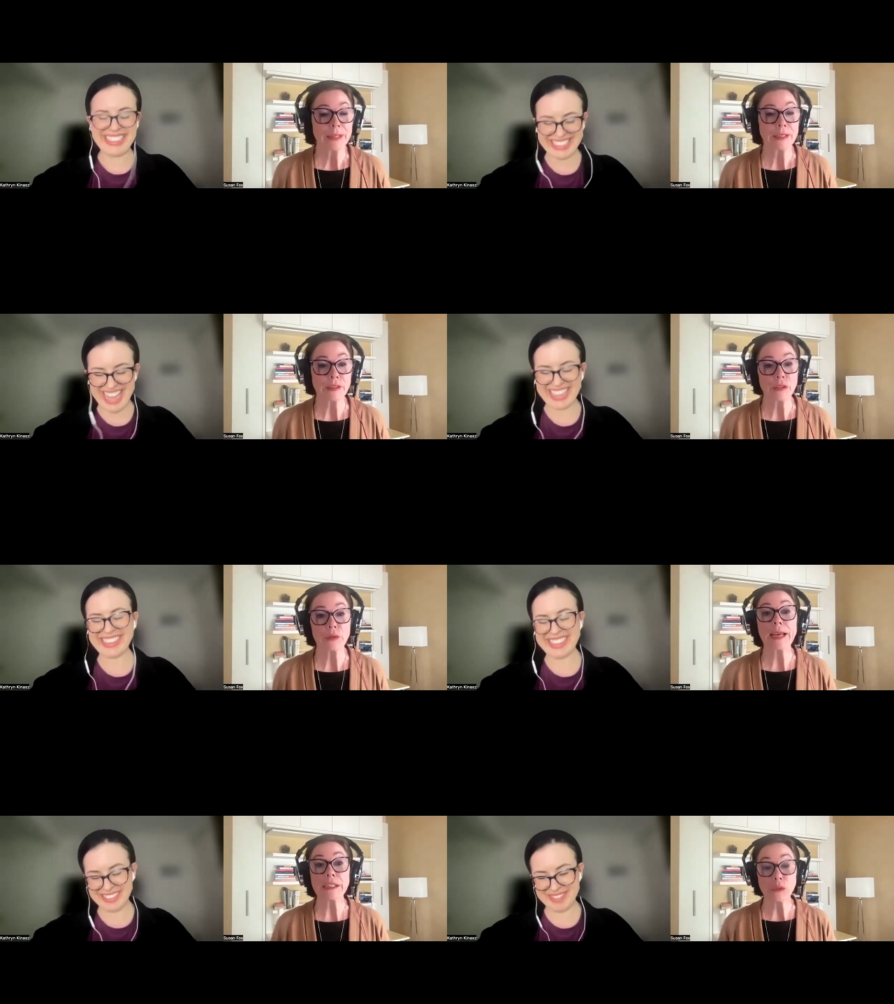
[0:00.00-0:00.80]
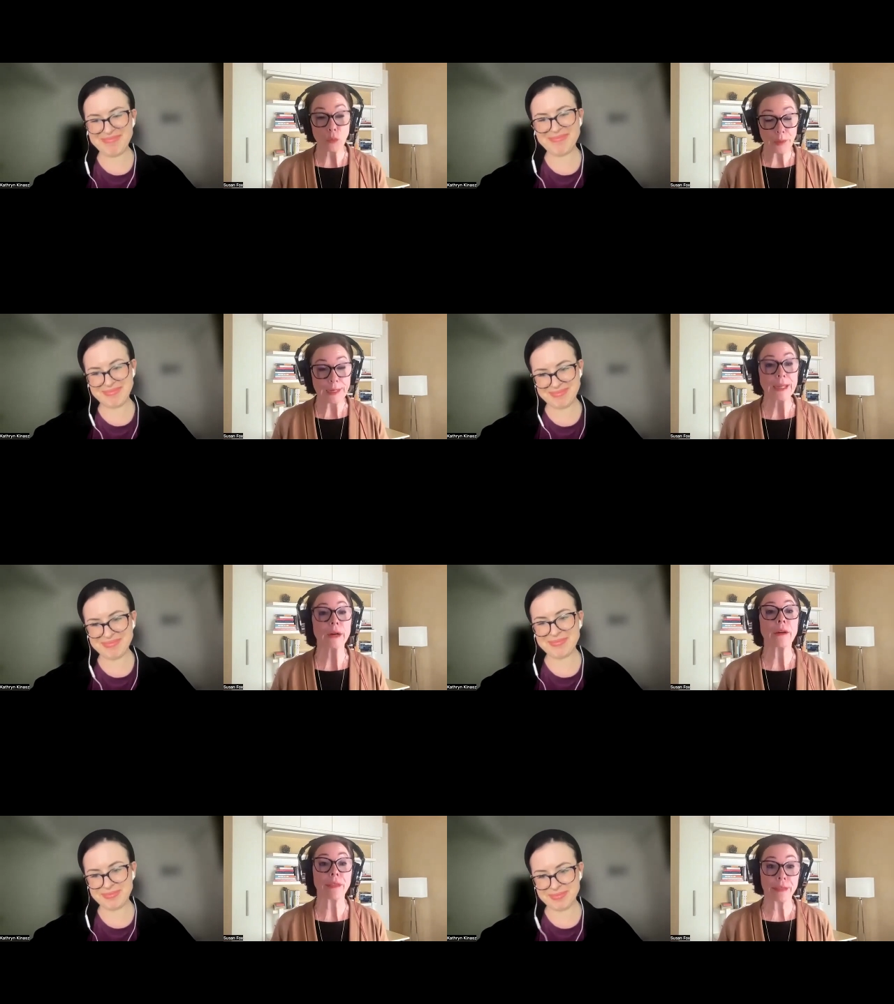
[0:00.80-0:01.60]
Speaker 1: Exactly. So that's
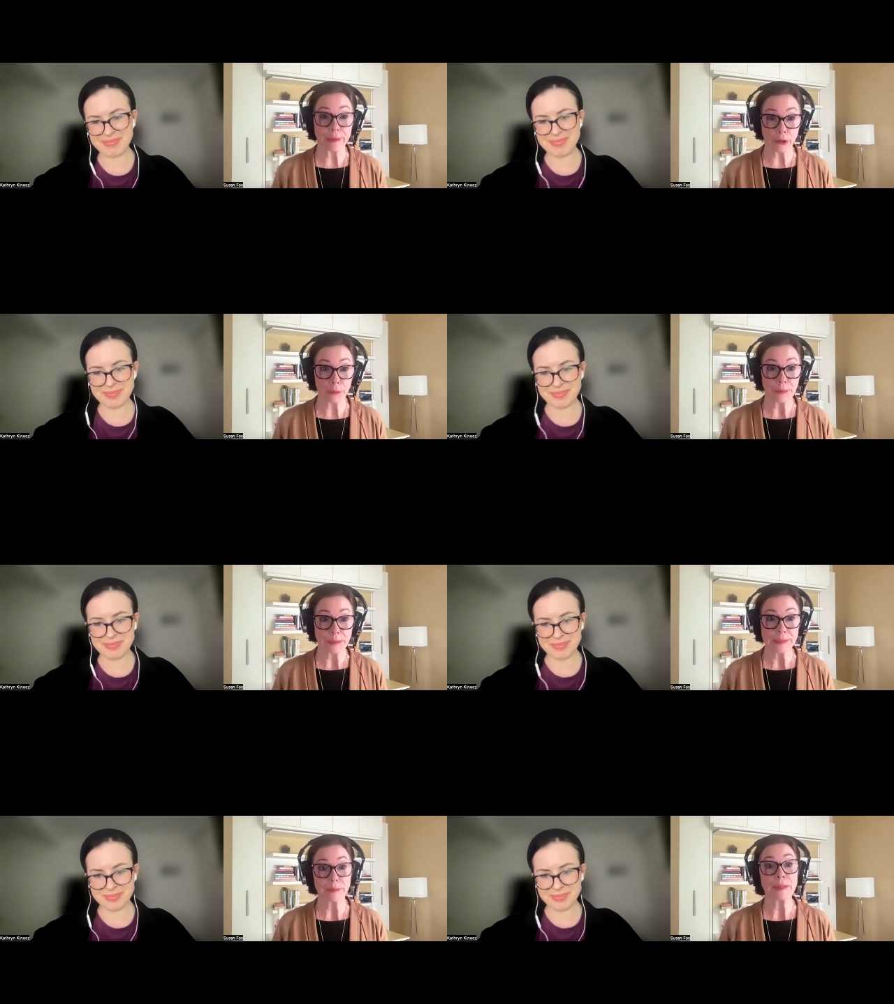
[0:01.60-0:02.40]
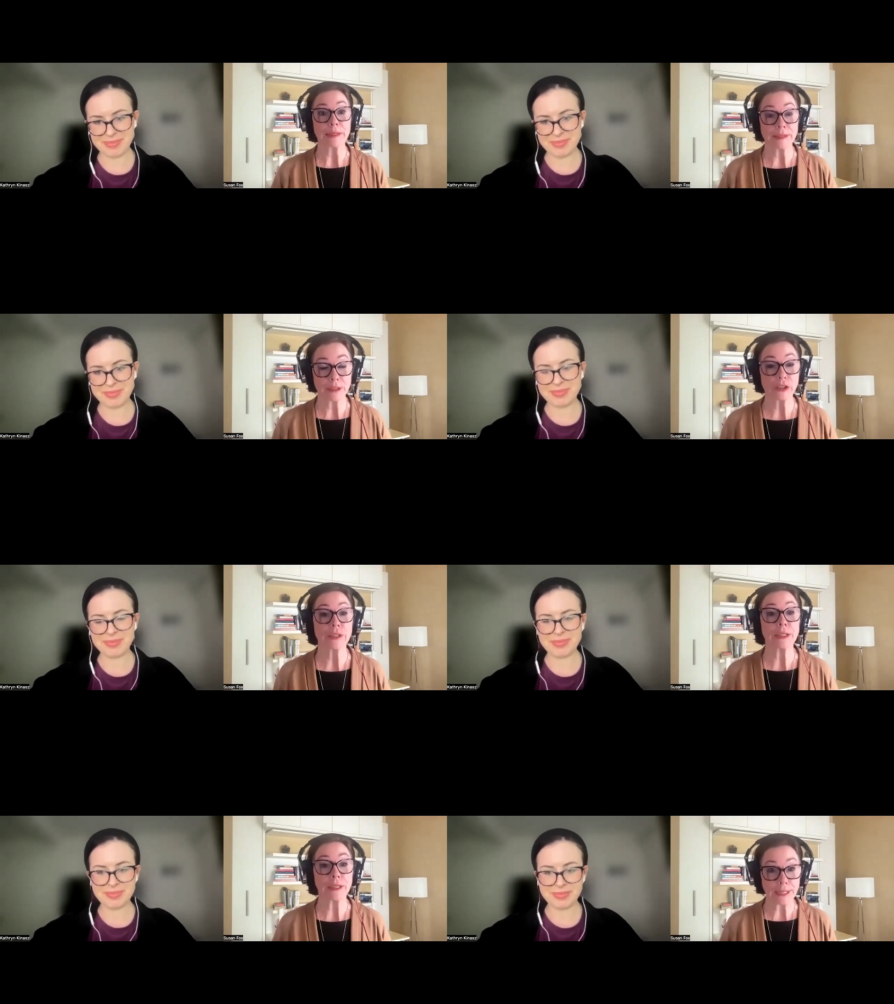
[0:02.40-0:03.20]
where a therapist, I mean, that's the,
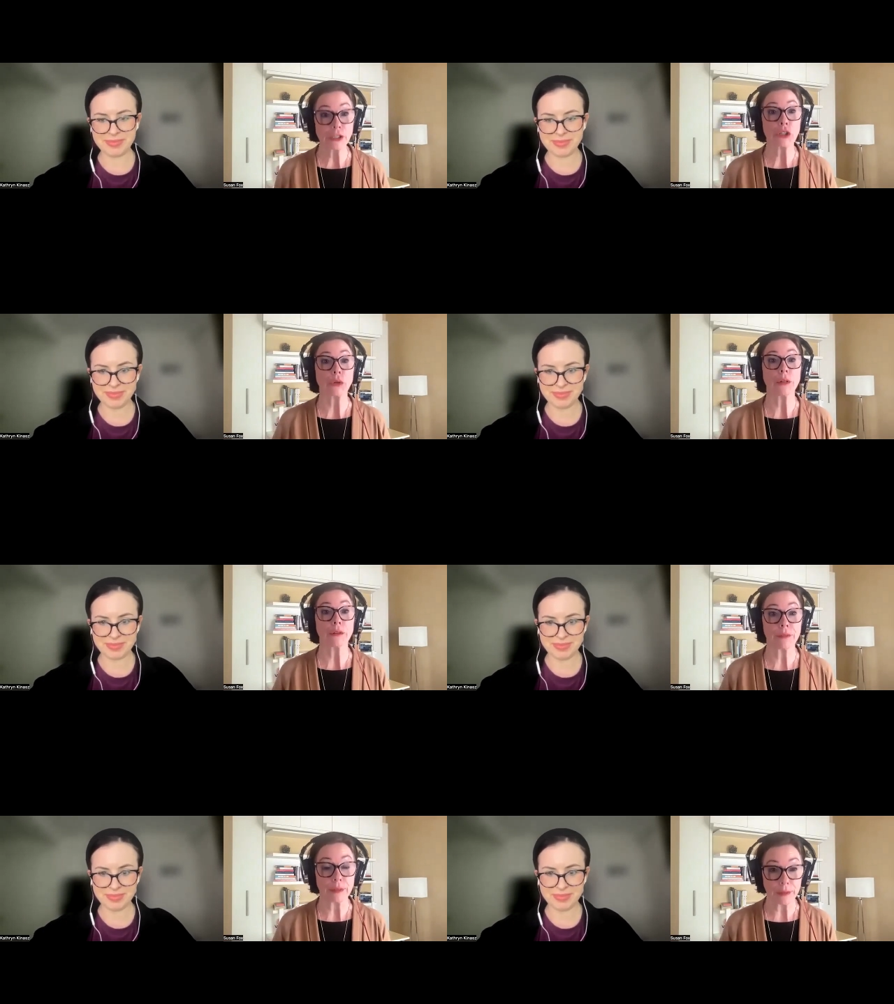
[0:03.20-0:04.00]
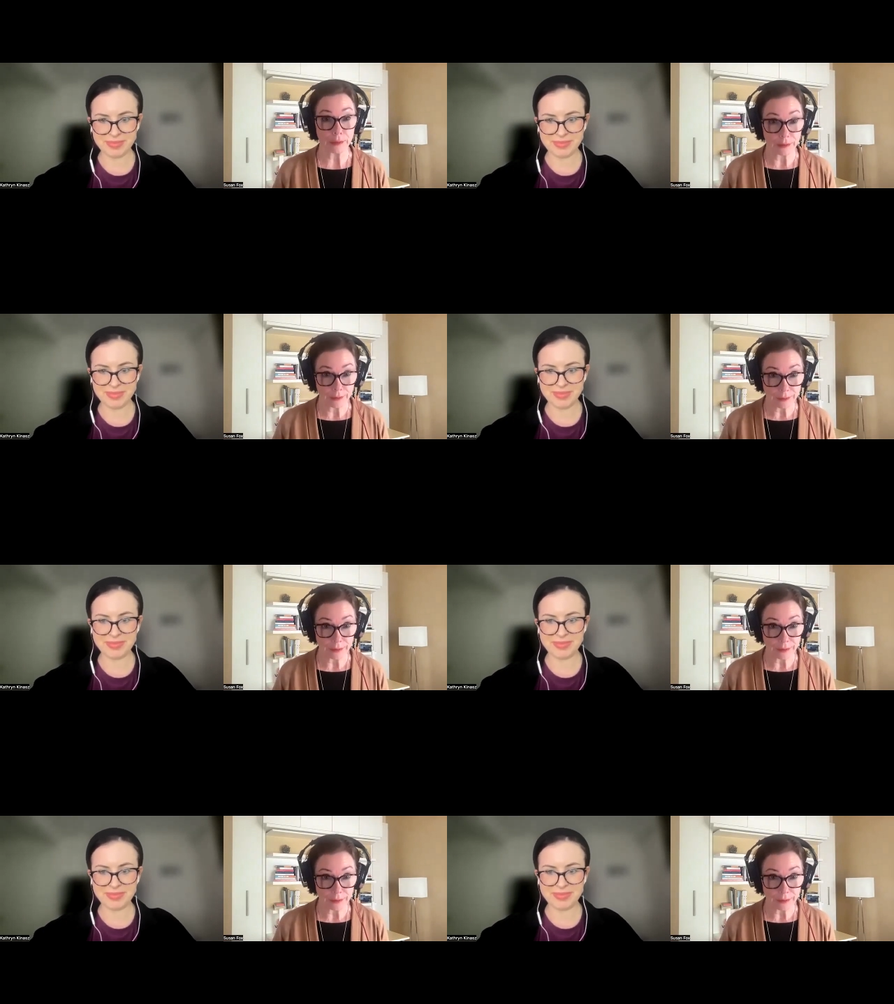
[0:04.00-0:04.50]
just the nature of the,